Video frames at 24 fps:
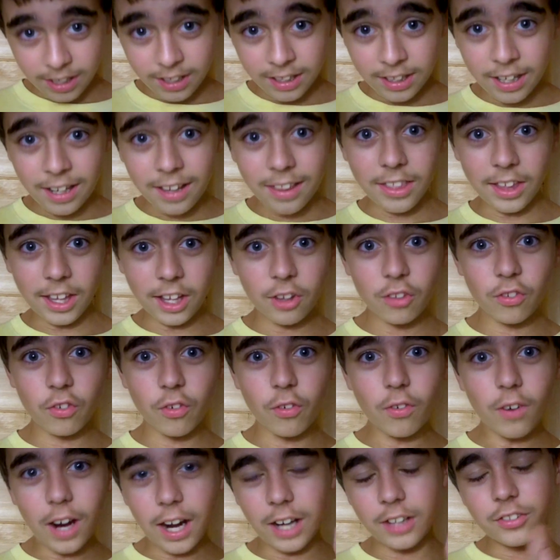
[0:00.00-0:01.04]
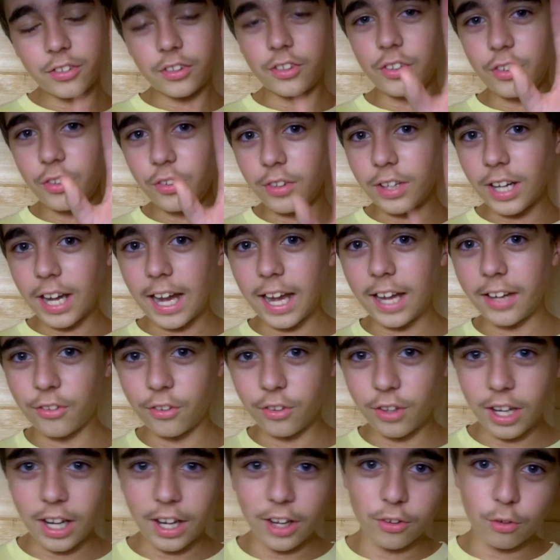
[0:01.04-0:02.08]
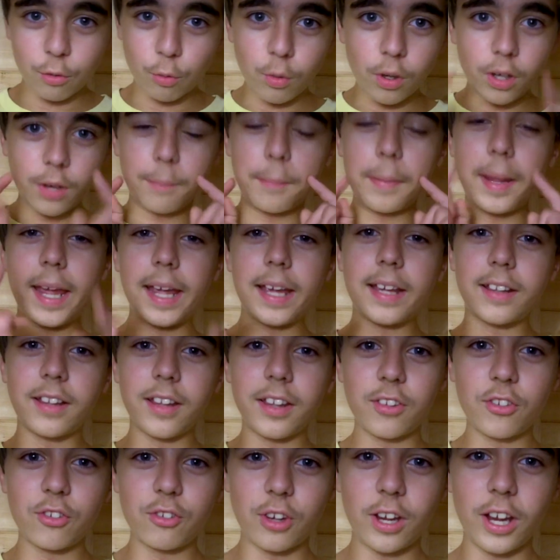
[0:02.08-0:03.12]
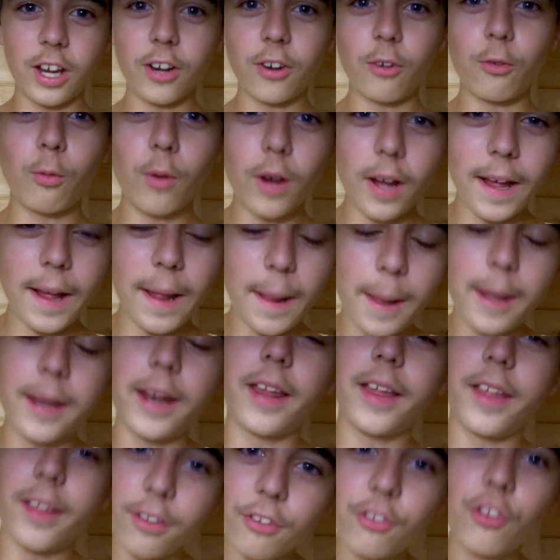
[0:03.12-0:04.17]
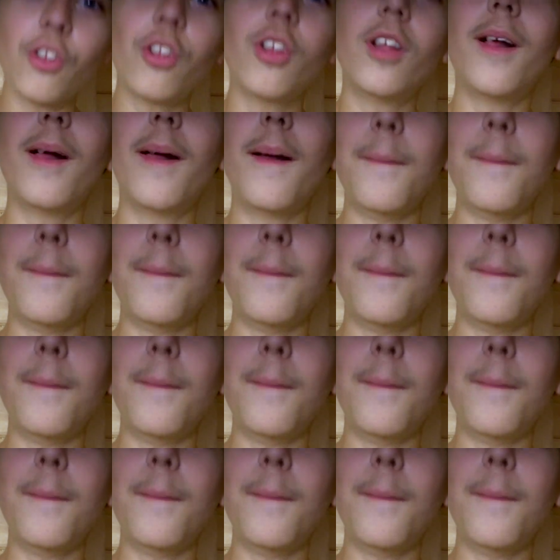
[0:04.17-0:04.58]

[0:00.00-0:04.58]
And yeah, thanks for watching, you guys. You guys are what make this channel what it is.